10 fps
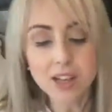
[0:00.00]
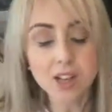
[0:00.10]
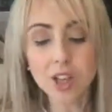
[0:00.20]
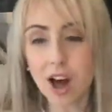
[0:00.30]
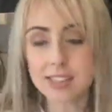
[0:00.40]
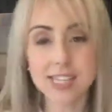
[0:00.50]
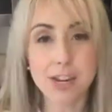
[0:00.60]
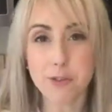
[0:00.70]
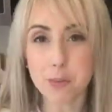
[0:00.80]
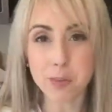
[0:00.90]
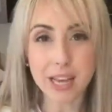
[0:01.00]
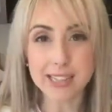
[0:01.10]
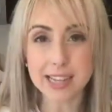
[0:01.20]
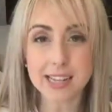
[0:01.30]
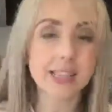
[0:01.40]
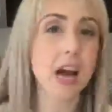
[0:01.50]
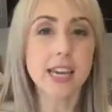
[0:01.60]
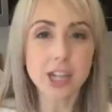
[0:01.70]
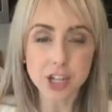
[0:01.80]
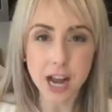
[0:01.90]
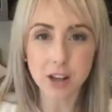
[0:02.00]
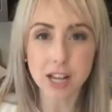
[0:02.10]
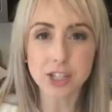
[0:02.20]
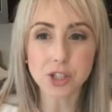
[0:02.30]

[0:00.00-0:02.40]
lots of different places. A kitchen outlet